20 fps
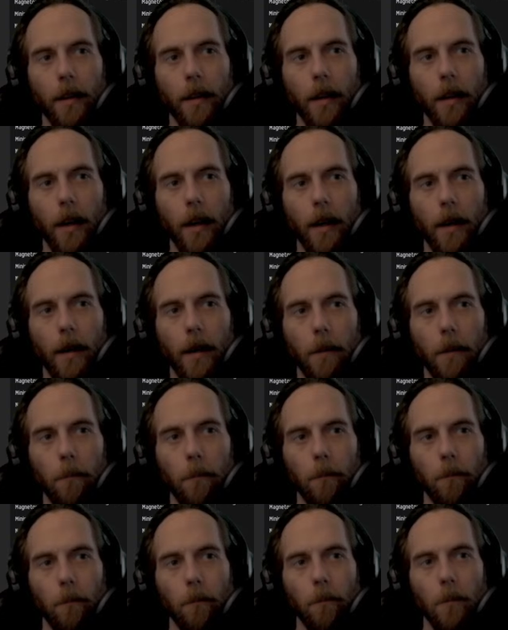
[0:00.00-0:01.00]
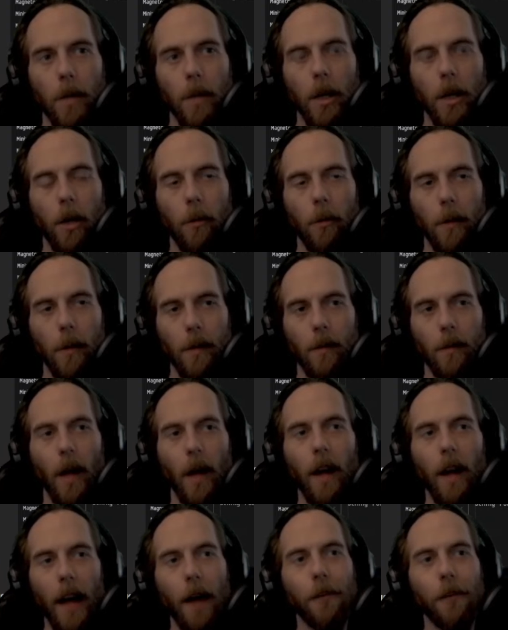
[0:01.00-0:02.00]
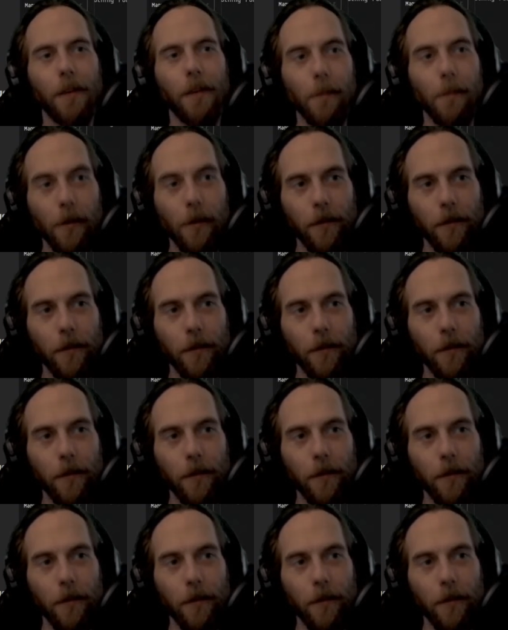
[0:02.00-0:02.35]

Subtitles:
it allows them to